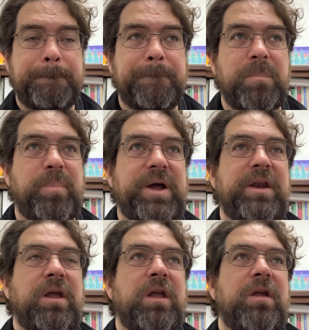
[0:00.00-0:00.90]

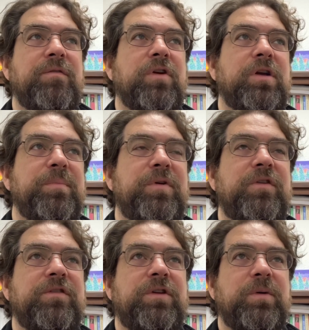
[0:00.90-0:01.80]
But for a
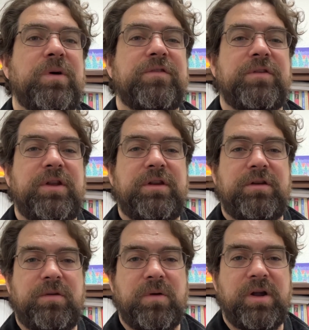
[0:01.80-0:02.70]
composer, you also need to
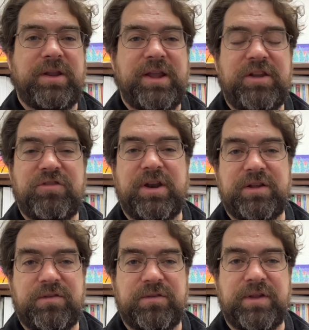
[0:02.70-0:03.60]
do audiation
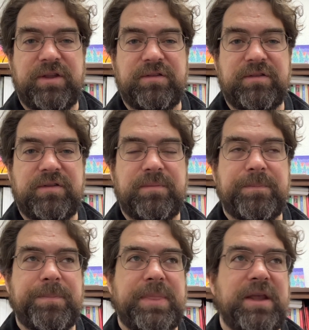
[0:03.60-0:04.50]
exercises.
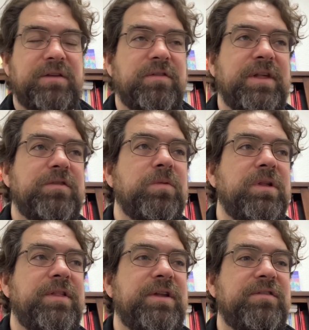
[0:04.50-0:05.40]
And so that's one
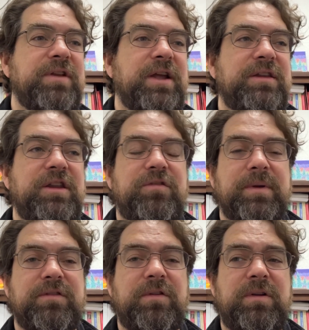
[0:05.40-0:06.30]
of the things that I teach
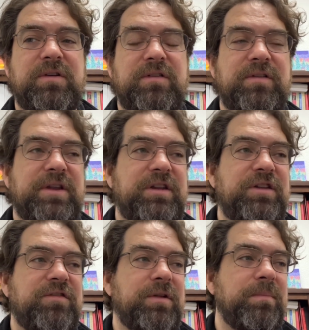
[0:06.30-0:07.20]
my students is I
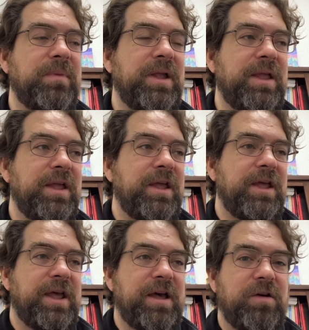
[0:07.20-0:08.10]
teach them
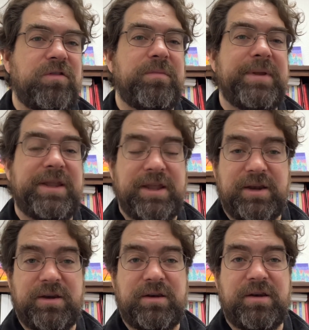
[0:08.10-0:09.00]
how to
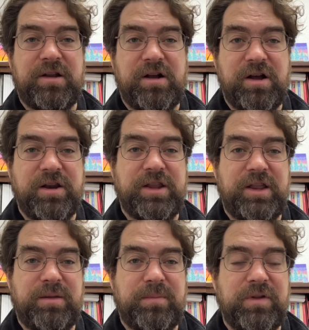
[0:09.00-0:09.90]
begin
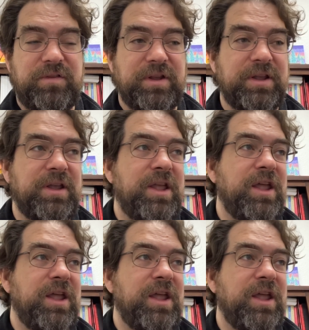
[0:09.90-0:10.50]
audiating music.